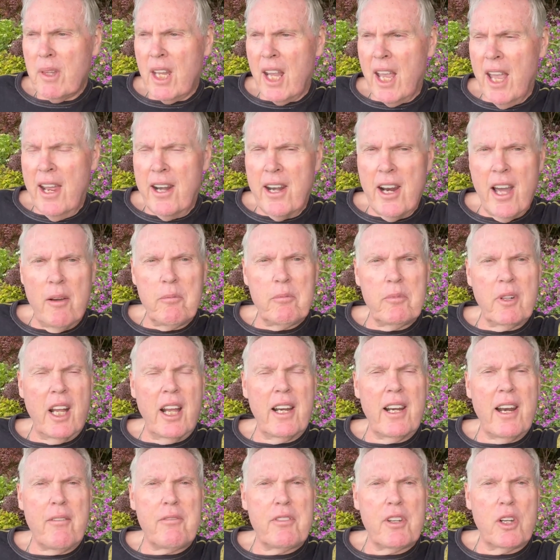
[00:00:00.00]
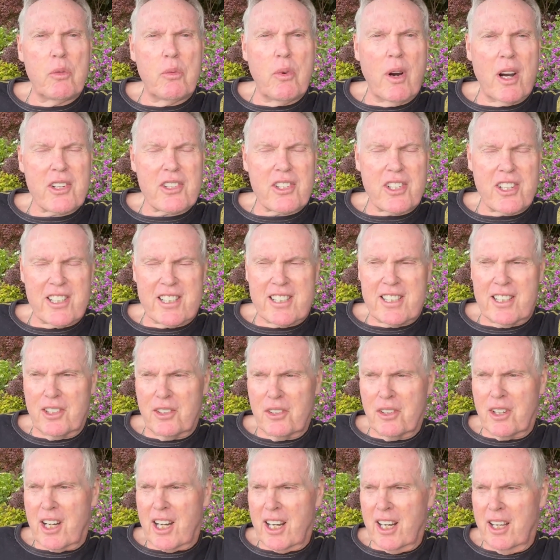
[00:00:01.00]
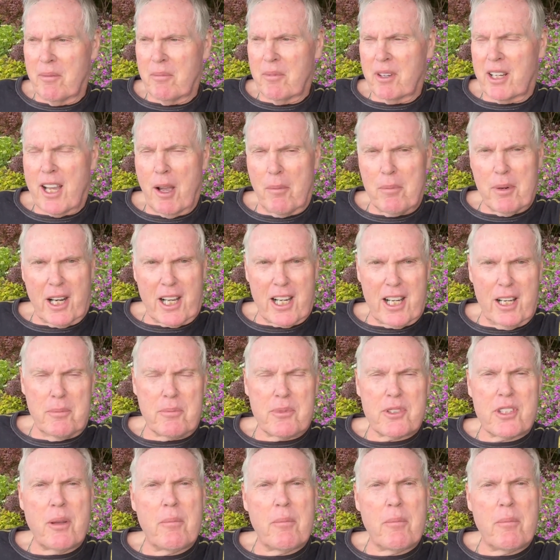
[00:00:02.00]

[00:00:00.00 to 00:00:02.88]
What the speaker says: And I'd love you to watch this little clip, a couple of clips.